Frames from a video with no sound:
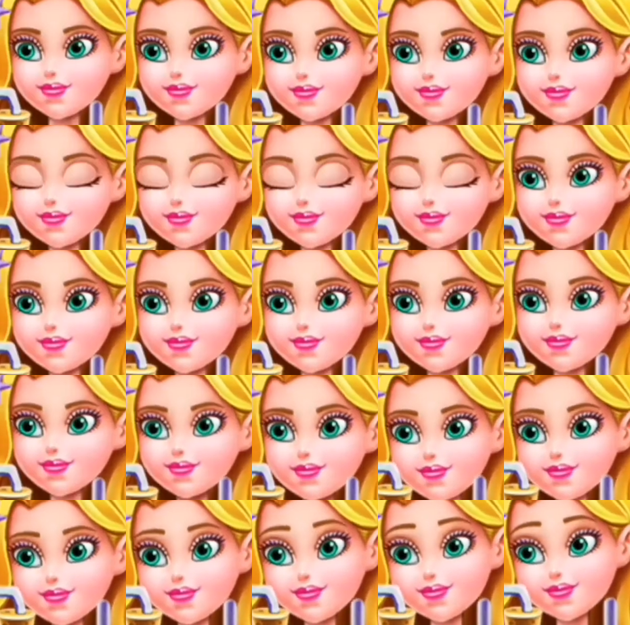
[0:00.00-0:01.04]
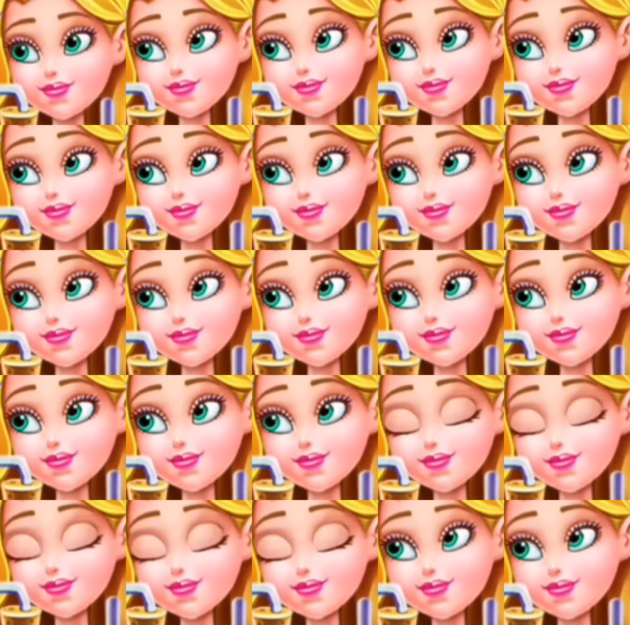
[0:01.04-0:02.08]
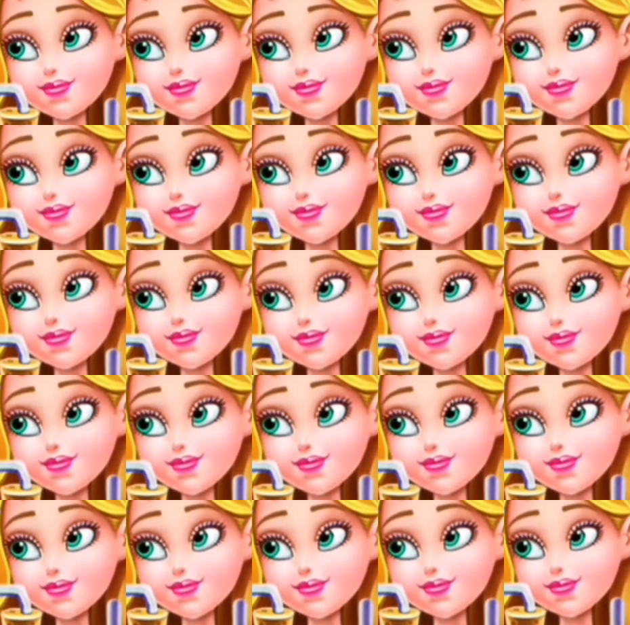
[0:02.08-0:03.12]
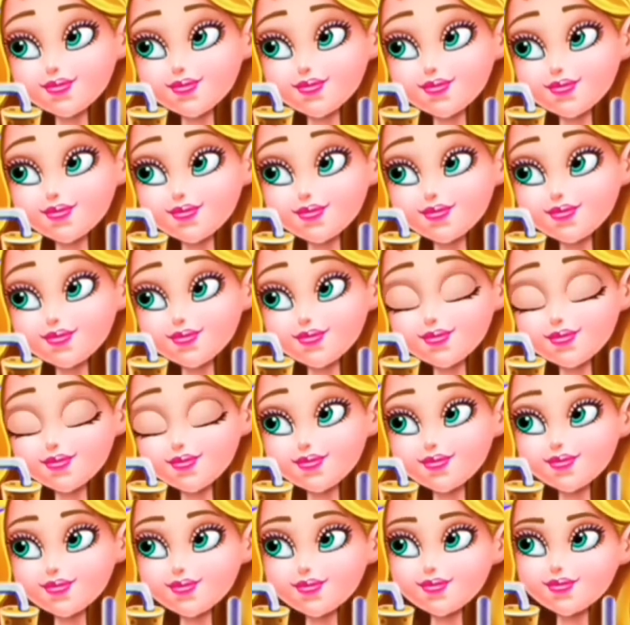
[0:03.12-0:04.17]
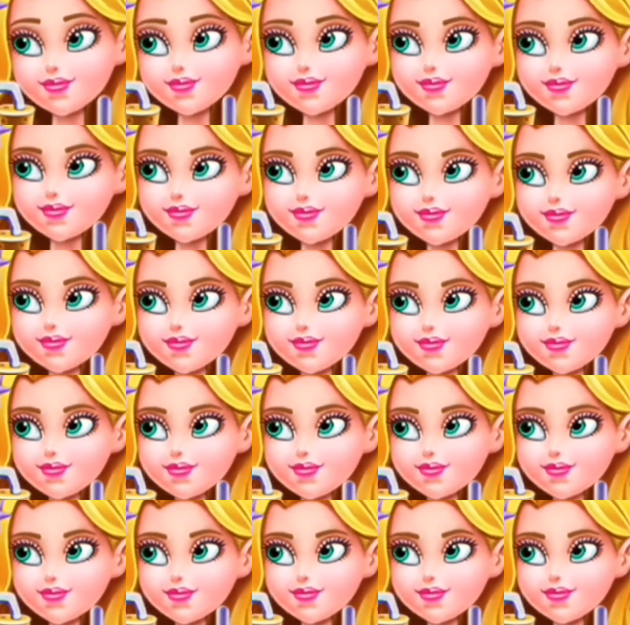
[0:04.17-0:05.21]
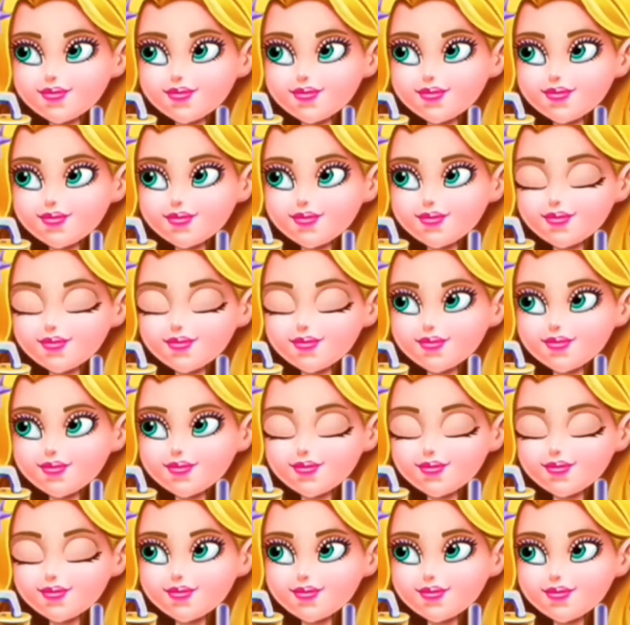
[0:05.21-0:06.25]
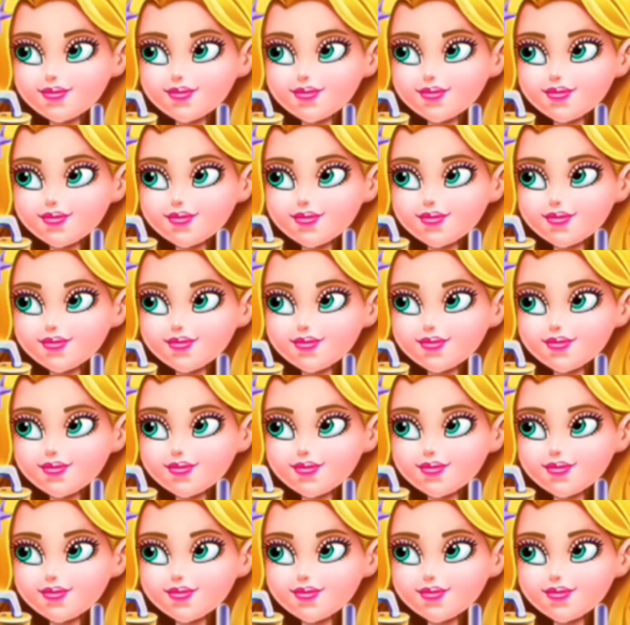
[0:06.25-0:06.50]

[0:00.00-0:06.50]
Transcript: No words are spoken by the person on screen.